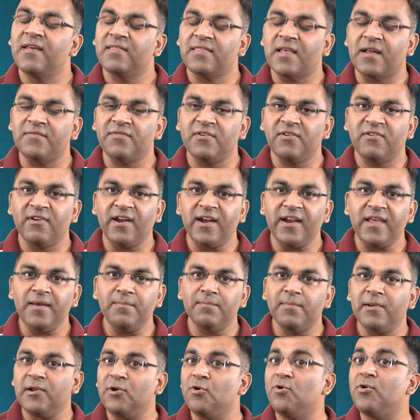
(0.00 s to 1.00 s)
that were
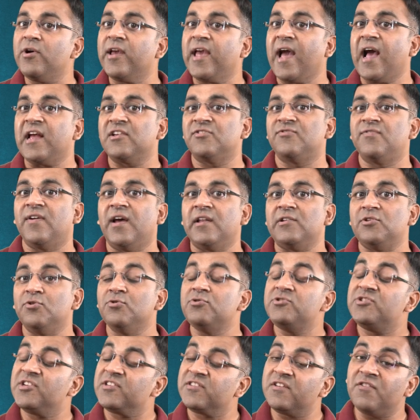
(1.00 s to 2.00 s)
trading below cash
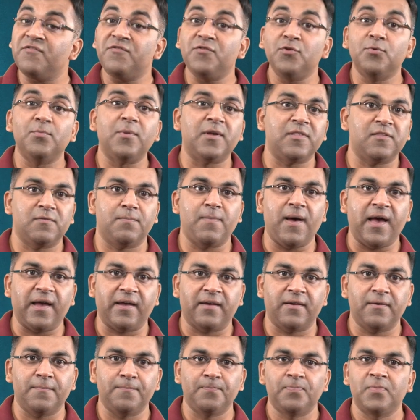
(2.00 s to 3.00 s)
value just a few months
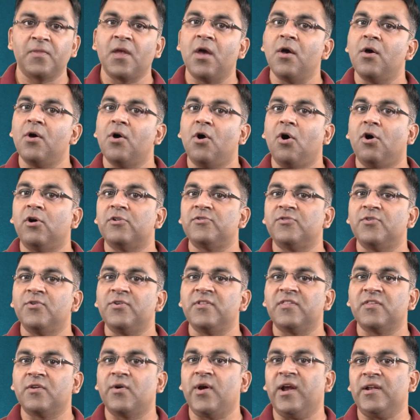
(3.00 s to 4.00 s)
back. Also,
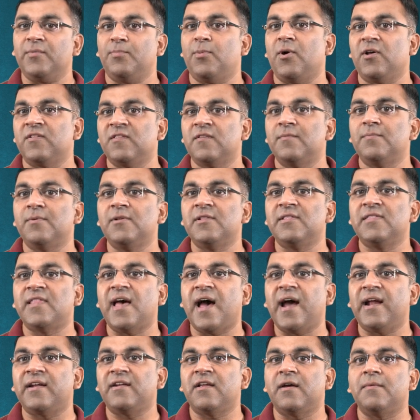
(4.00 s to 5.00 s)
it's quite possible
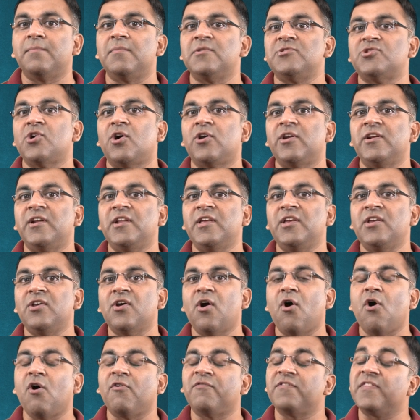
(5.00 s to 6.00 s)
that a majority
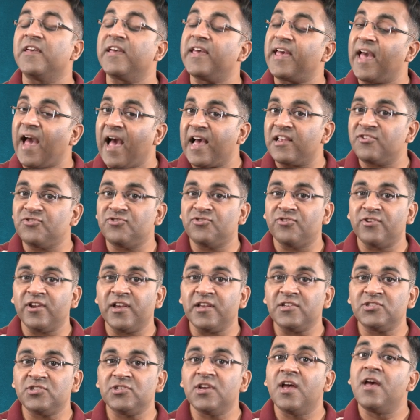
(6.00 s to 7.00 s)
of the
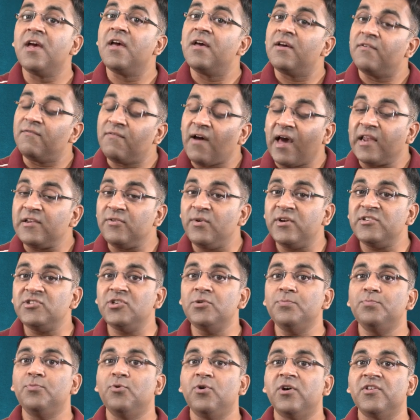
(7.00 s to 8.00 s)
cash-rich,
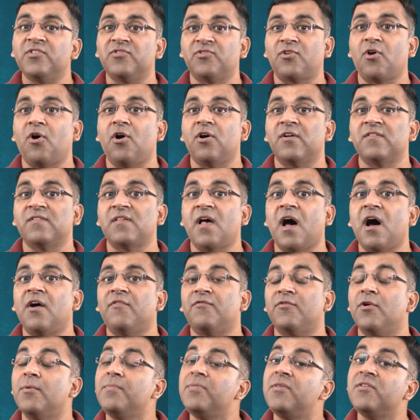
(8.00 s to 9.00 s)
valuation-poor stocks are
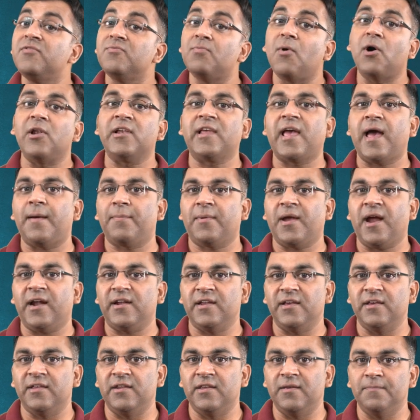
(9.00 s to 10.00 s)
from the small cap
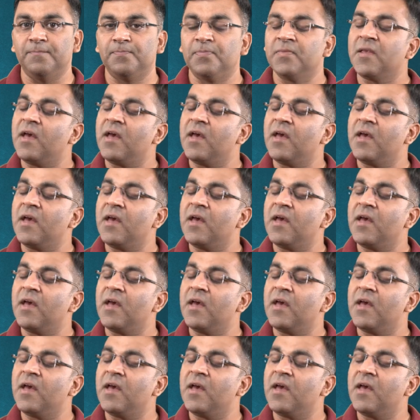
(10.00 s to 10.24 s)
category.